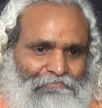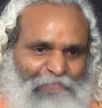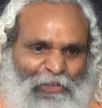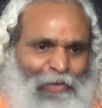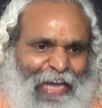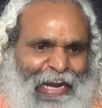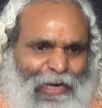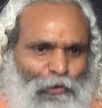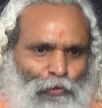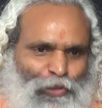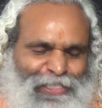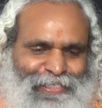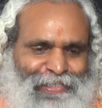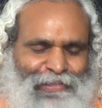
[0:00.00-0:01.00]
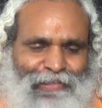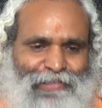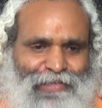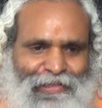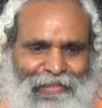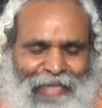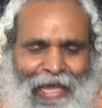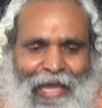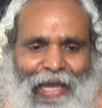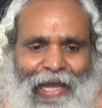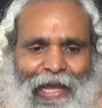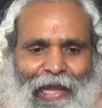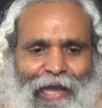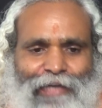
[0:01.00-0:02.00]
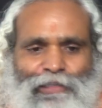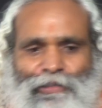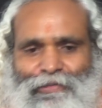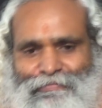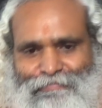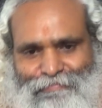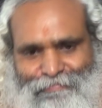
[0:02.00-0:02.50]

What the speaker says: You cannot question the Sraddha at all.